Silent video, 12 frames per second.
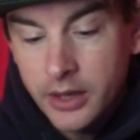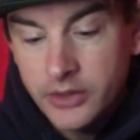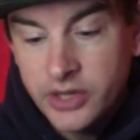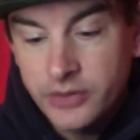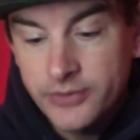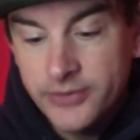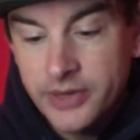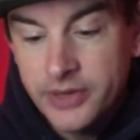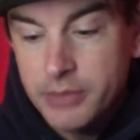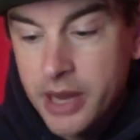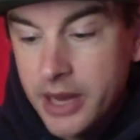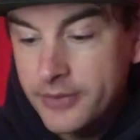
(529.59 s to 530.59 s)
General
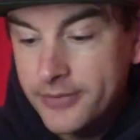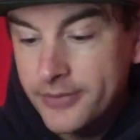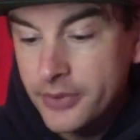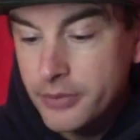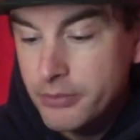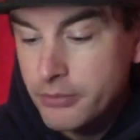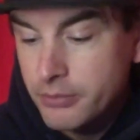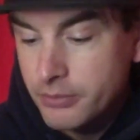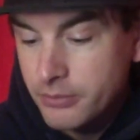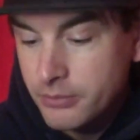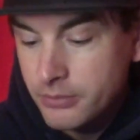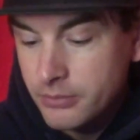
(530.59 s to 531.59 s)
feedback
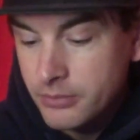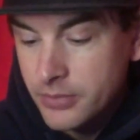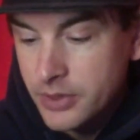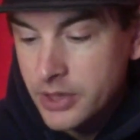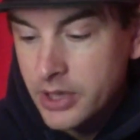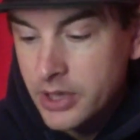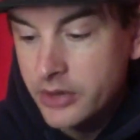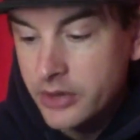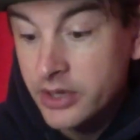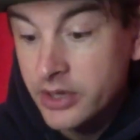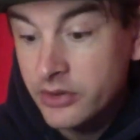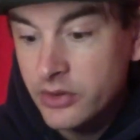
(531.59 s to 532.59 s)
from
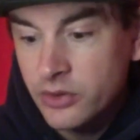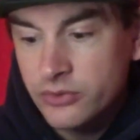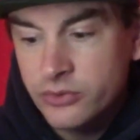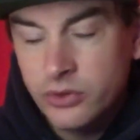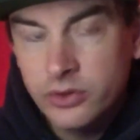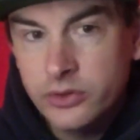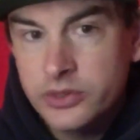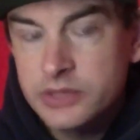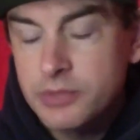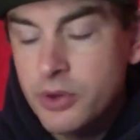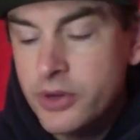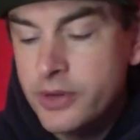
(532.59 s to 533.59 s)
the odd rider I
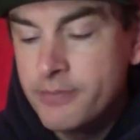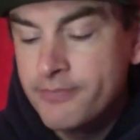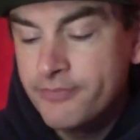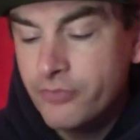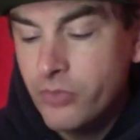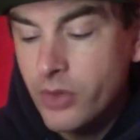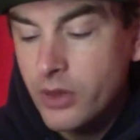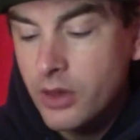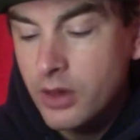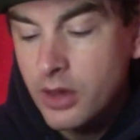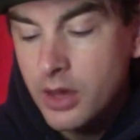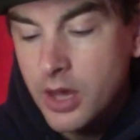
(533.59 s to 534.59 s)
spot in
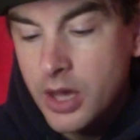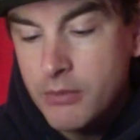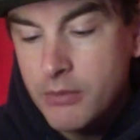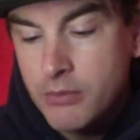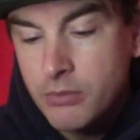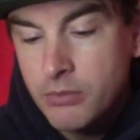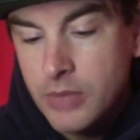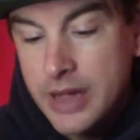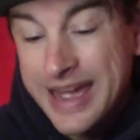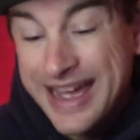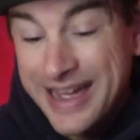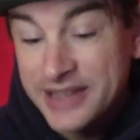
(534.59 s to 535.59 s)
them,
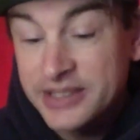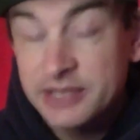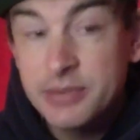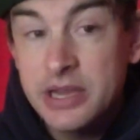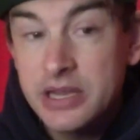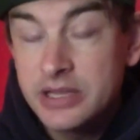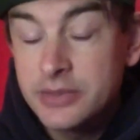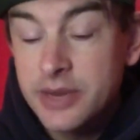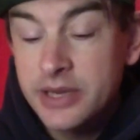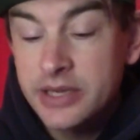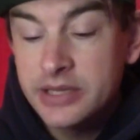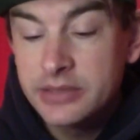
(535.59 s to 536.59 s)
and speaking to
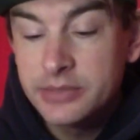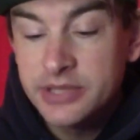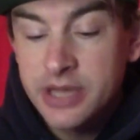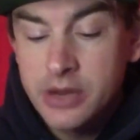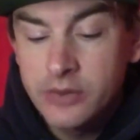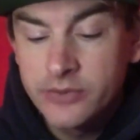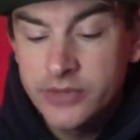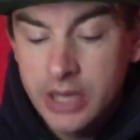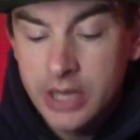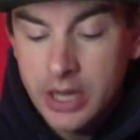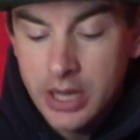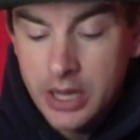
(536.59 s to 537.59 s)
Etnies
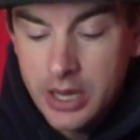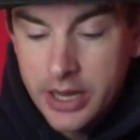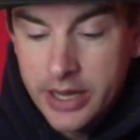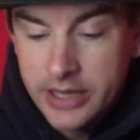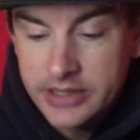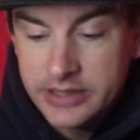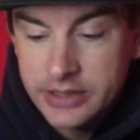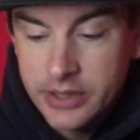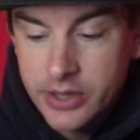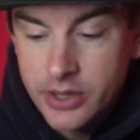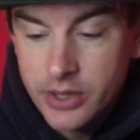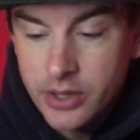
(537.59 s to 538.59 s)
themselves, is
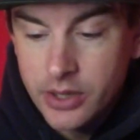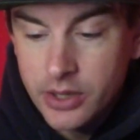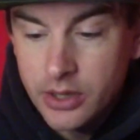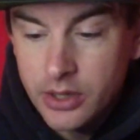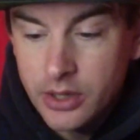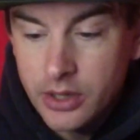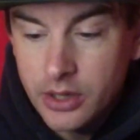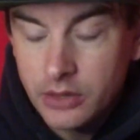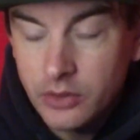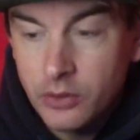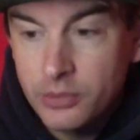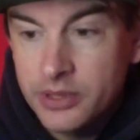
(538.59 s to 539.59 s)
that
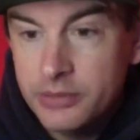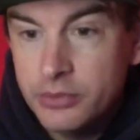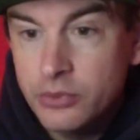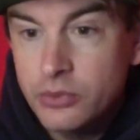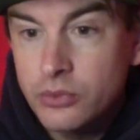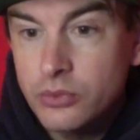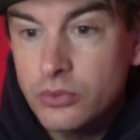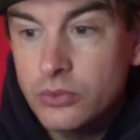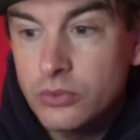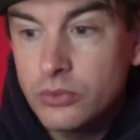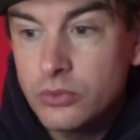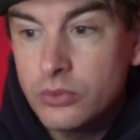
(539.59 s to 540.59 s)
a lot of people,
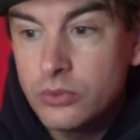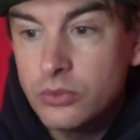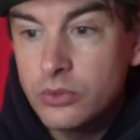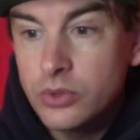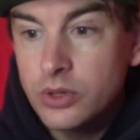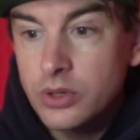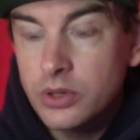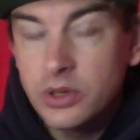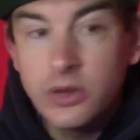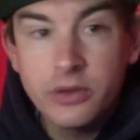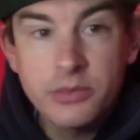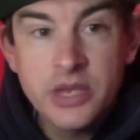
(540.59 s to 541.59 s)

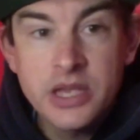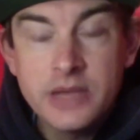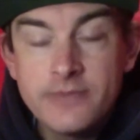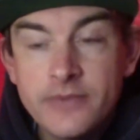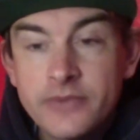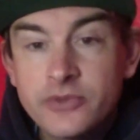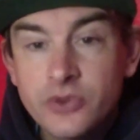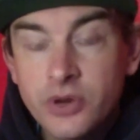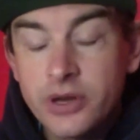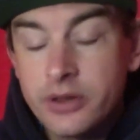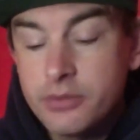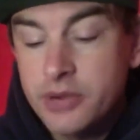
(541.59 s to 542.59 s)
like me, they've
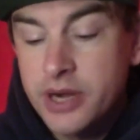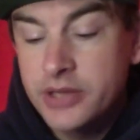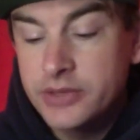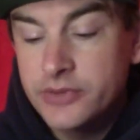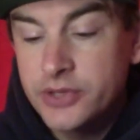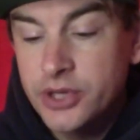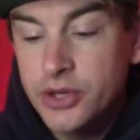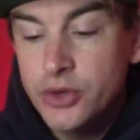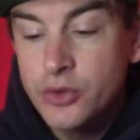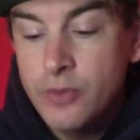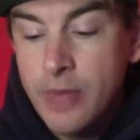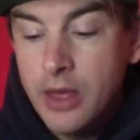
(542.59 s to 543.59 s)
tried other brands of
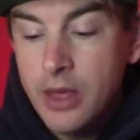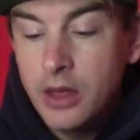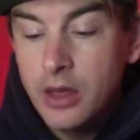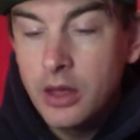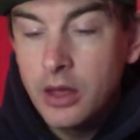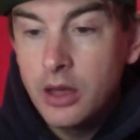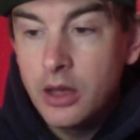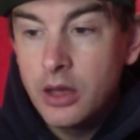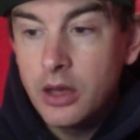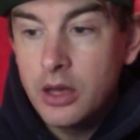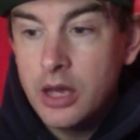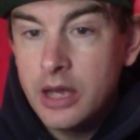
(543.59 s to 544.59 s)
shoe
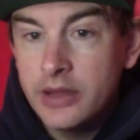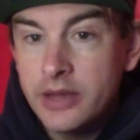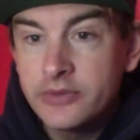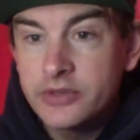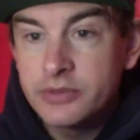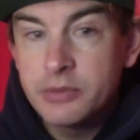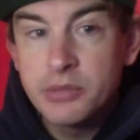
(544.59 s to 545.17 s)
and they've just